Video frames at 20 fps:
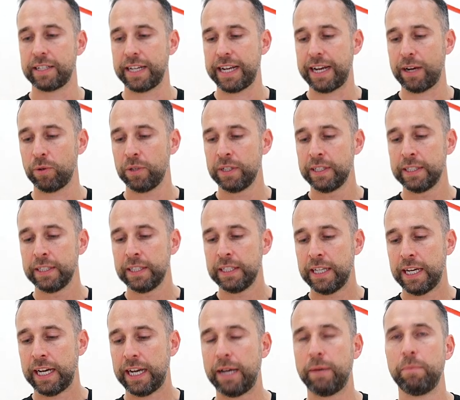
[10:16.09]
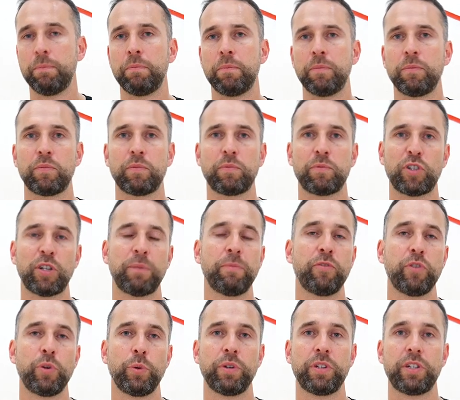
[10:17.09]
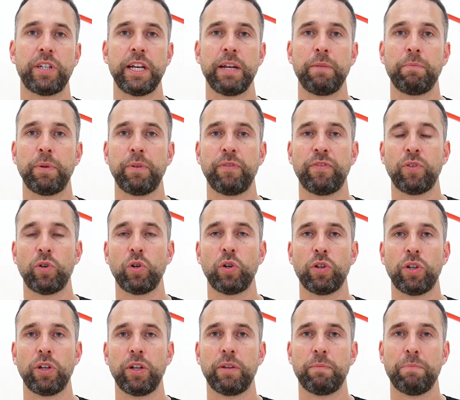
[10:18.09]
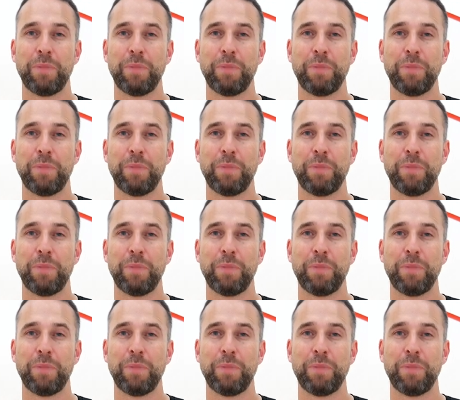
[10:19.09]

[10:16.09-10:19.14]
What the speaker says: Now, some of you have seen before that